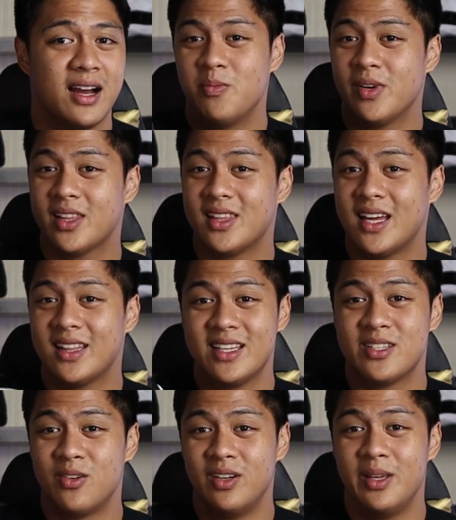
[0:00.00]
But that
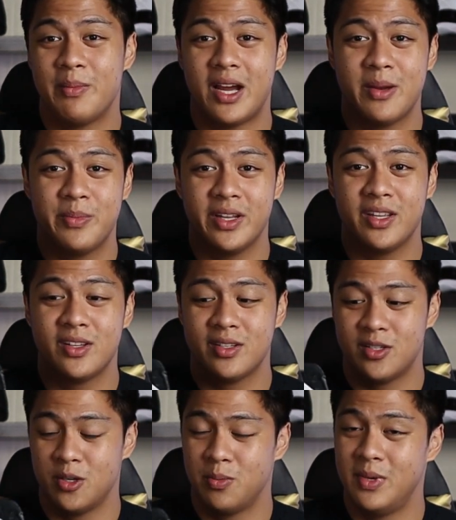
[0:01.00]
is only my opinion,
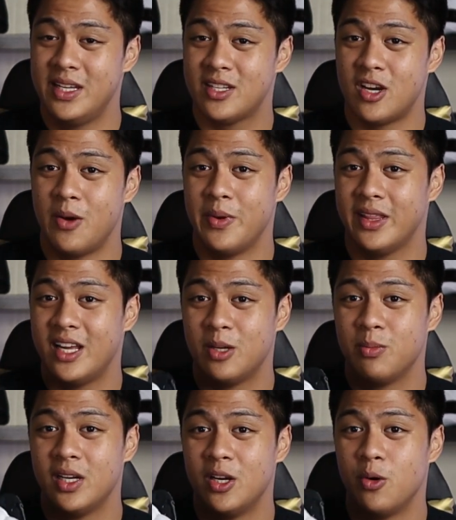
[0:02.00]
so please comment
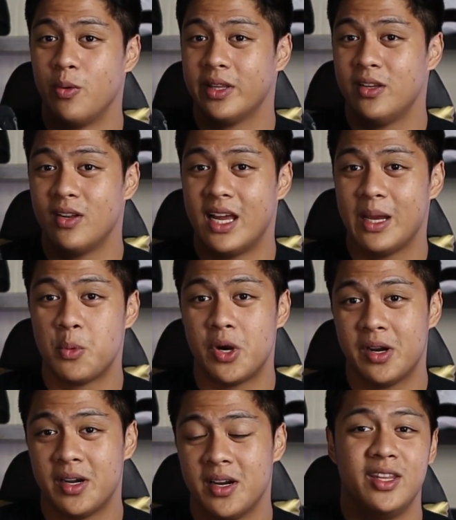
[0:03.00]
down below what you like more.